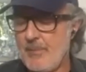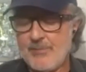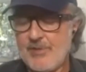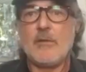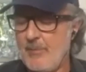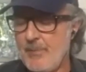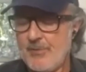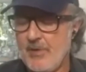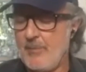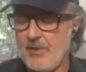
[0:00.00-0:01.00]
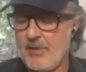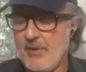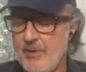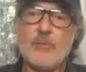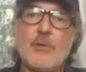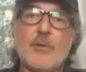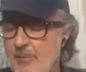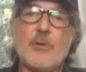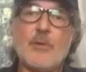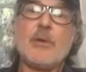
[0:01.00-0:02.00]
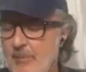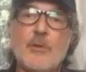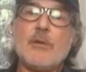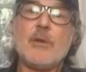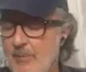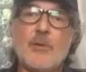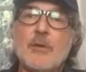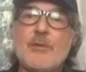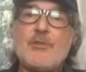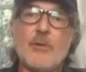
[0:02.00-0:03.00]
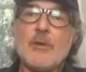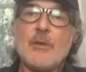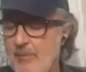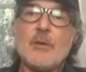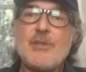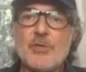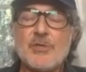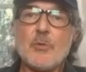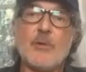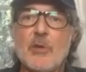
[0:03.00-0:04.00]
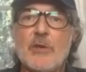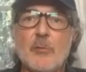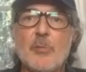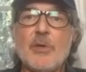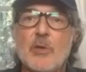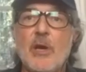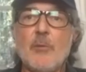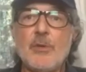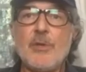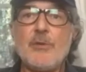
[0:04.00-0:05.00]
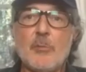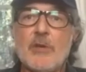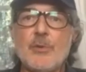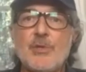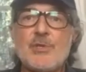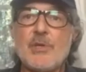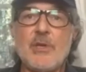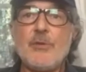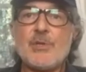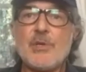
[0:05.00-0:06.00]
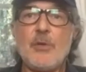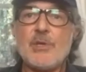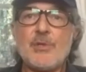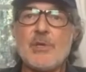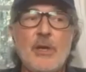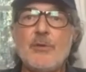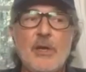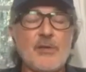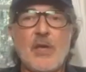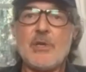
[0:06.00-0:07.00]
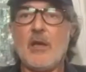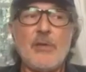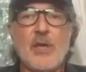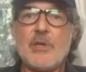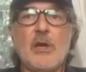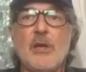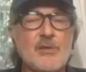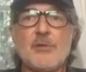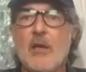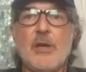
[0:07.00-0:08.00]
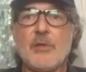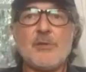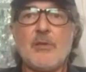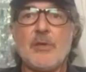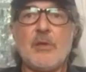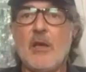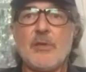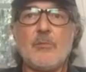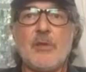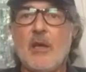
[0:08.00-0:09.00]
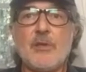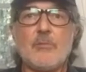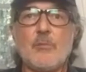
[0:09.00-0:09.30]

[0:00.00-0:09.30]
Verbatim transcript: same sentiments without getting all you know cheesy or wistful or whatever. But yeah, I really do appreciate you. You you, you made this a hell of a lot easier than it than it